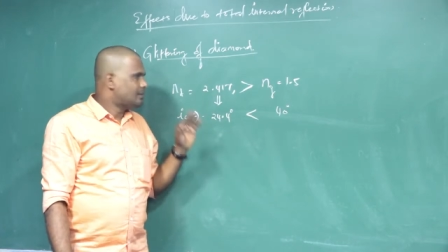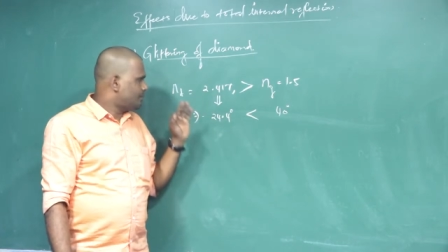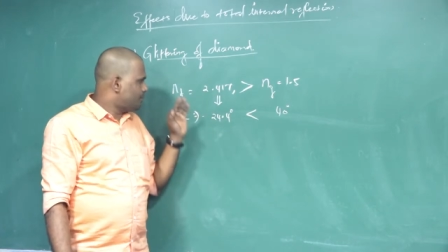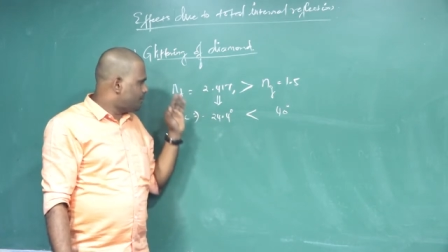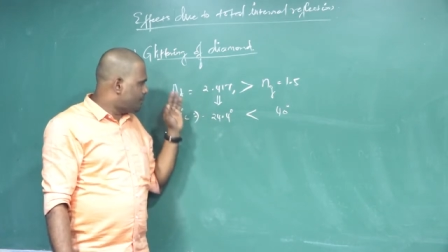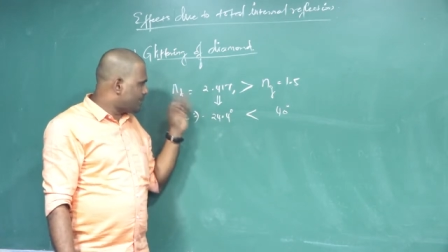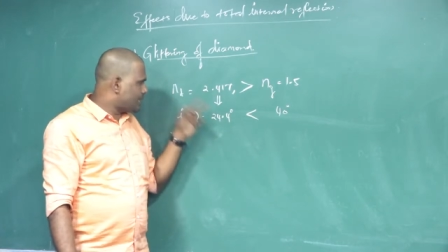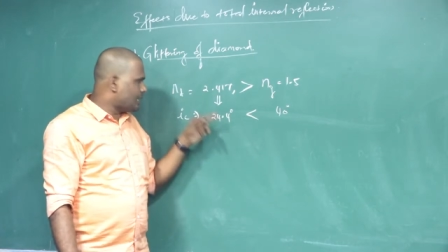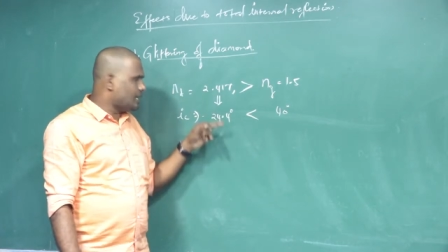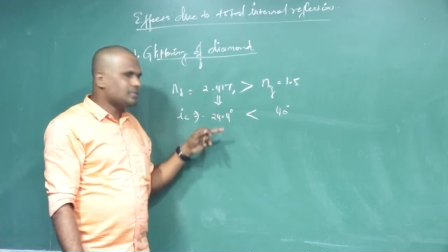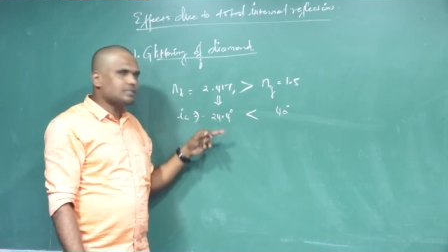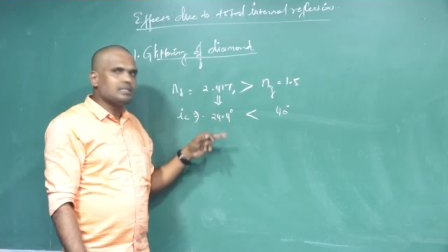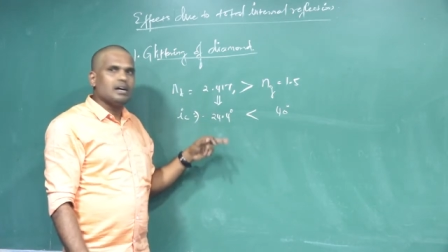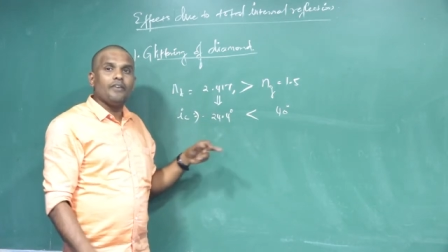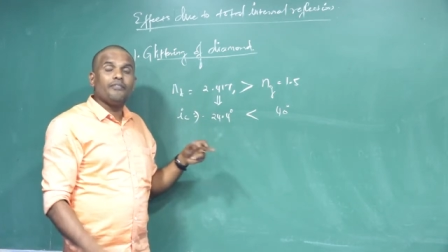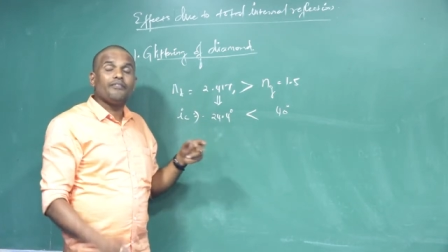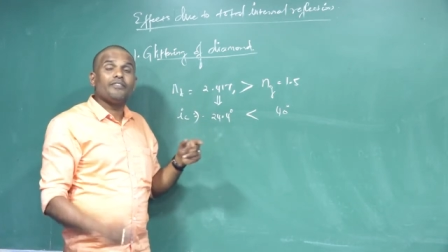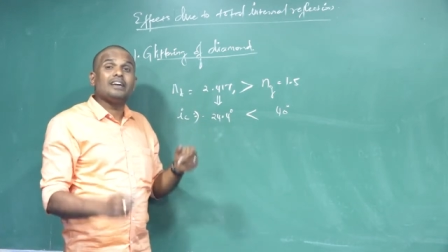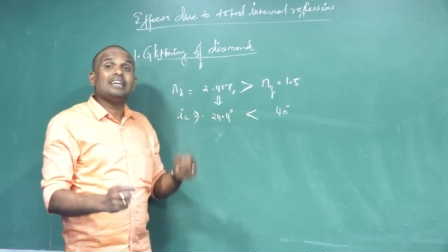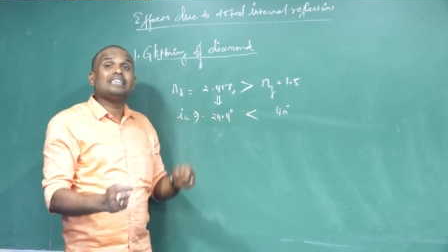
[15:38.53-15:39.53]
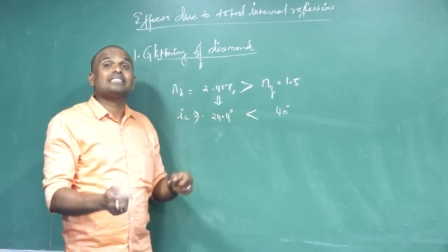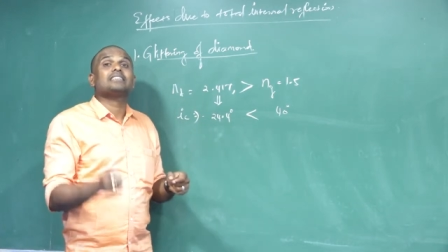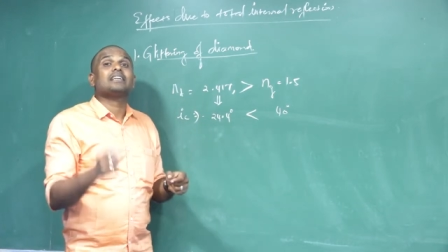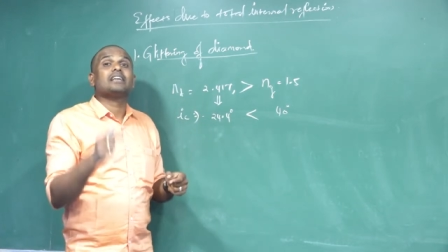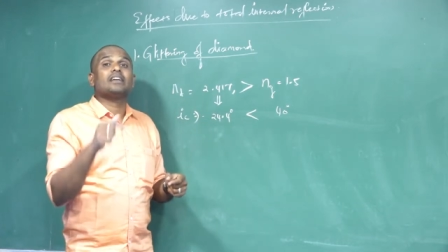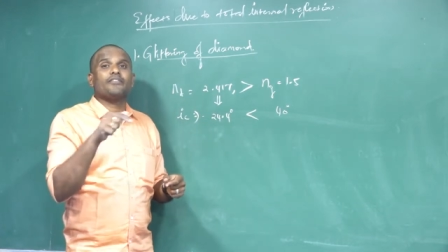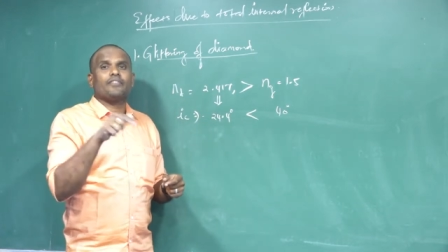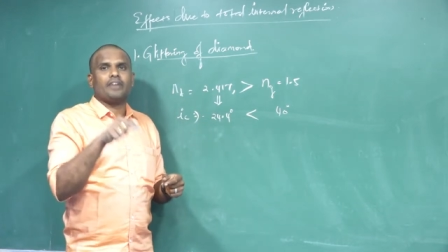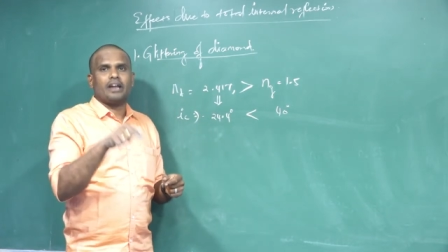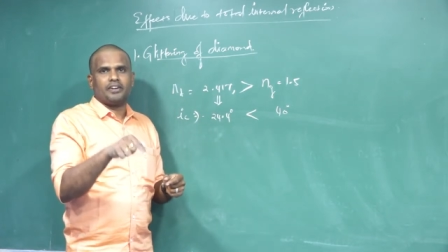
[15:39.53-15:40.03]
Because of its
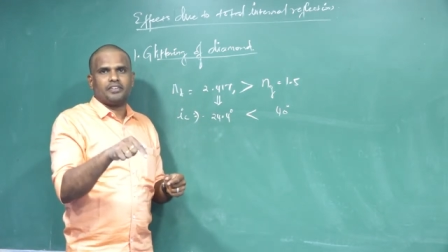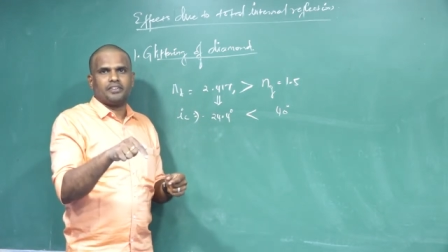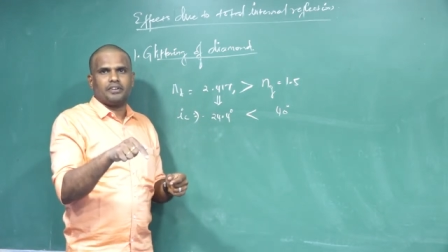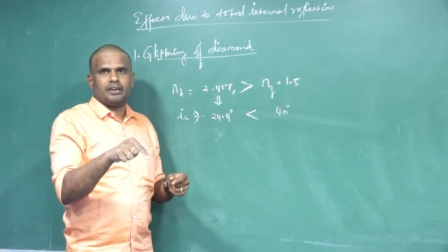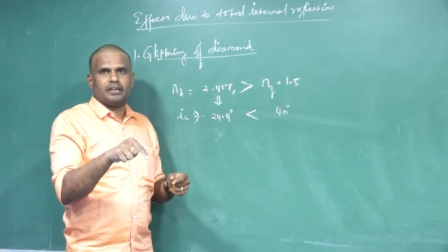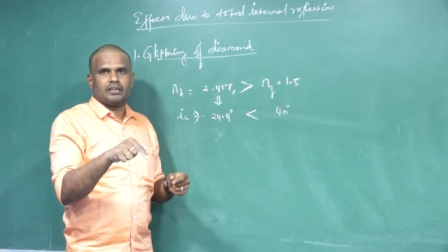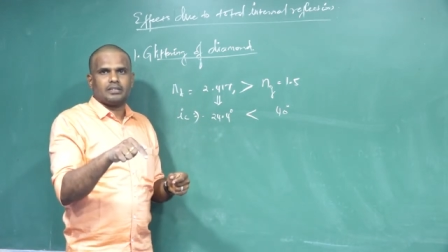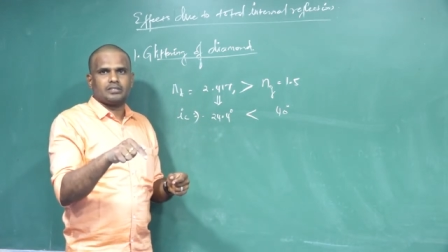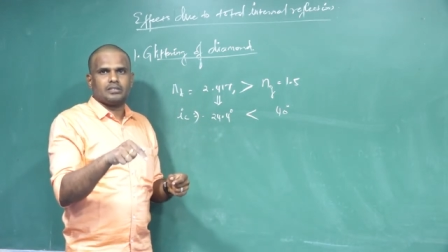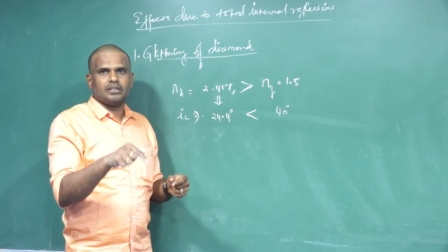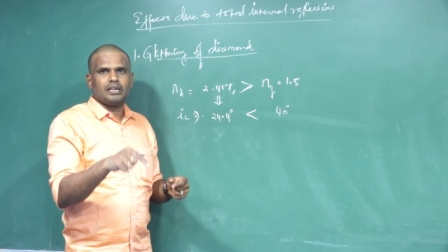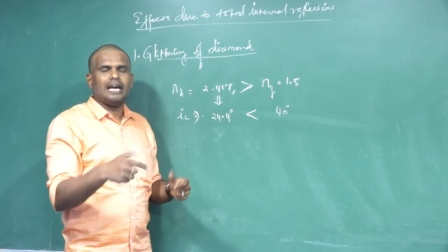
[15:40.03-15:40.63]
refractive index.